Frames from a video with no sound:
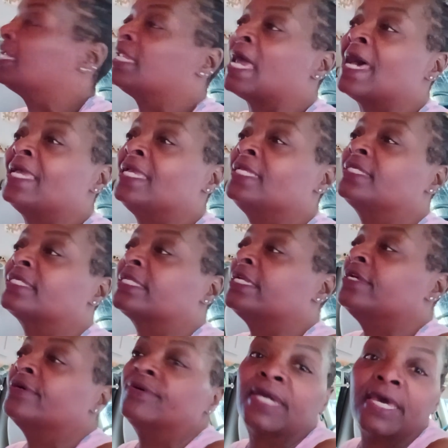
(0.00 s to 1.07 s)
light
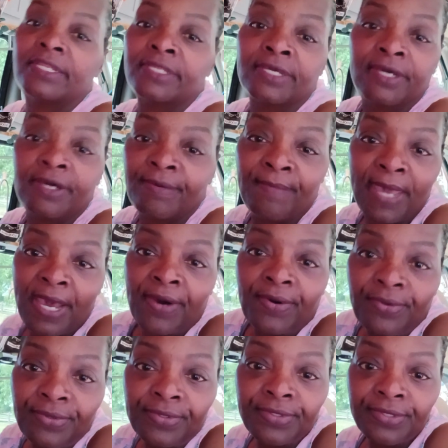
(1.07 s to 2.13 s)
still got to come
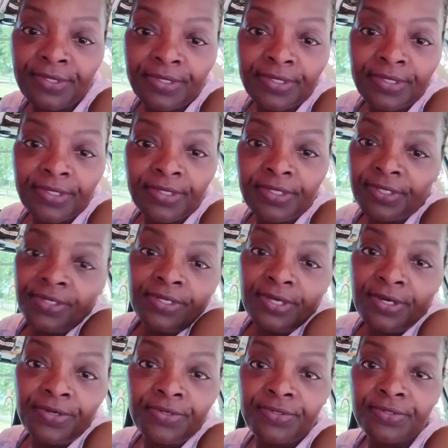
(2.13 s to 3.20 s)
out. You
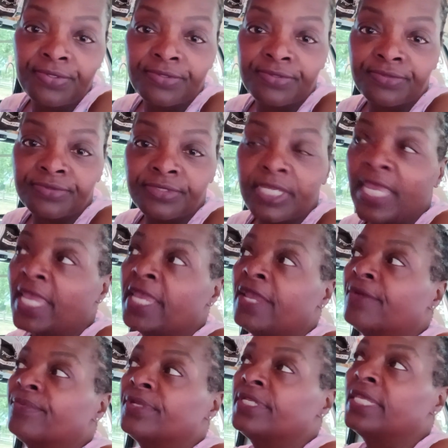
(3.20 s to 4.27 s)
know.
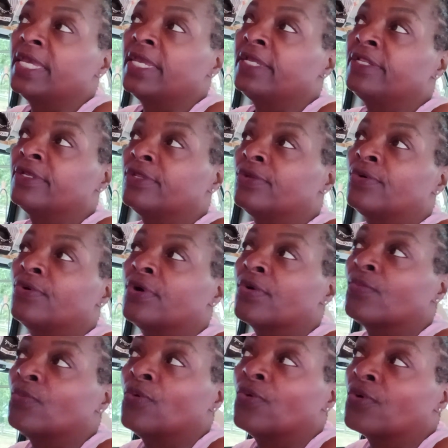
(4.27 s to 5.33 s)
Every day the
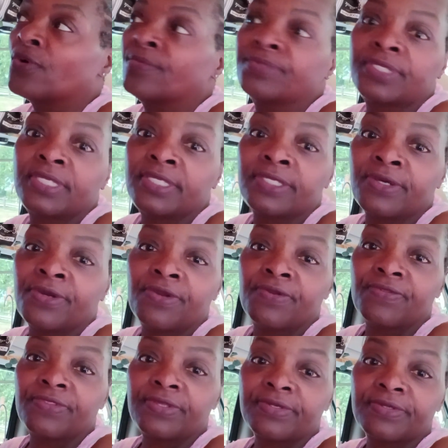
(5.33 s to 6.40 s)
Lord warms His
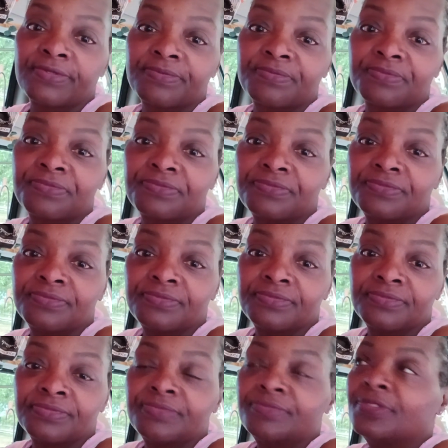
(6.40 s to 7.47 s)
earth.
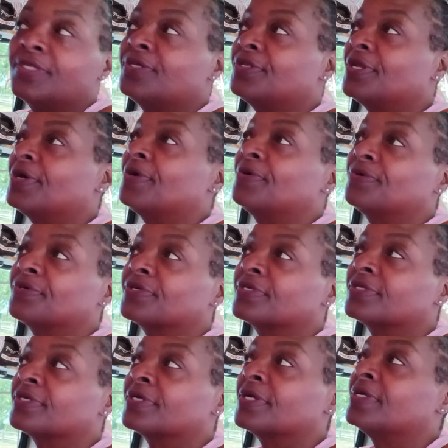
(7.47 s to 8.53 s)
You know.
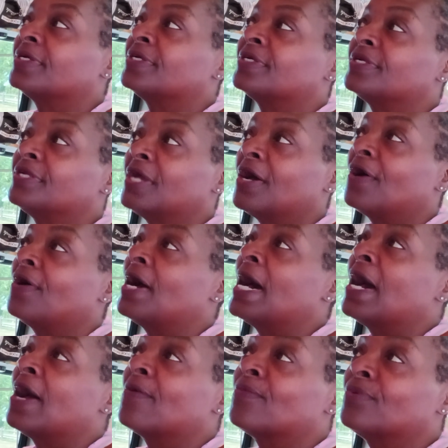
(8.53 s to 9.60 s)
Y'all,
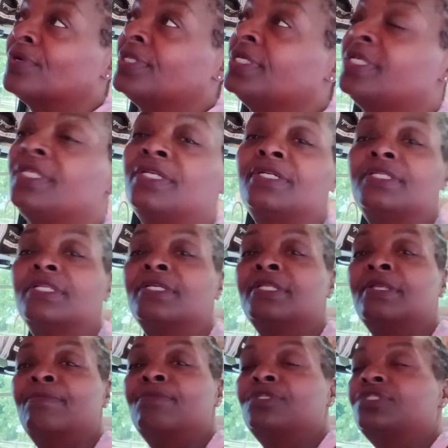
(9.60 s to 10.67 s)
I really look.
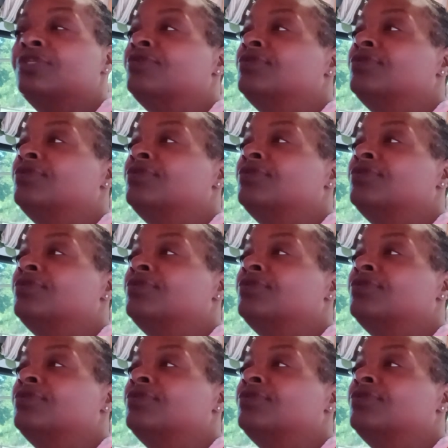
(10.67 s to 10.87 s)
Let me show